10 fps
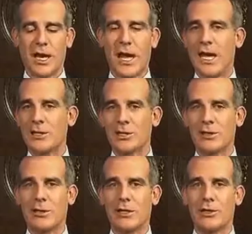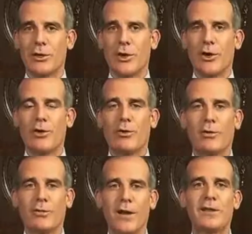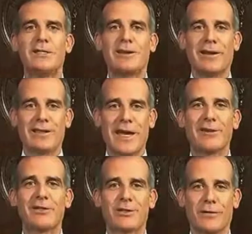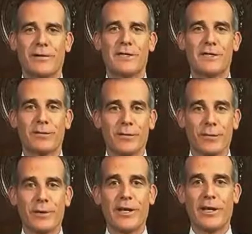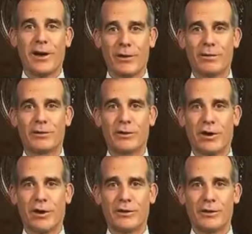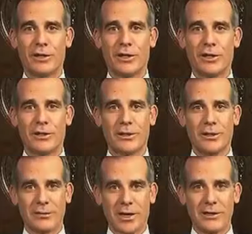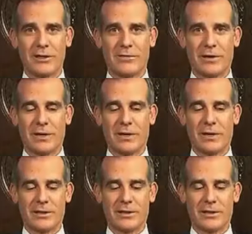and attorneys who are volunteering their services free of charge to the rest of us.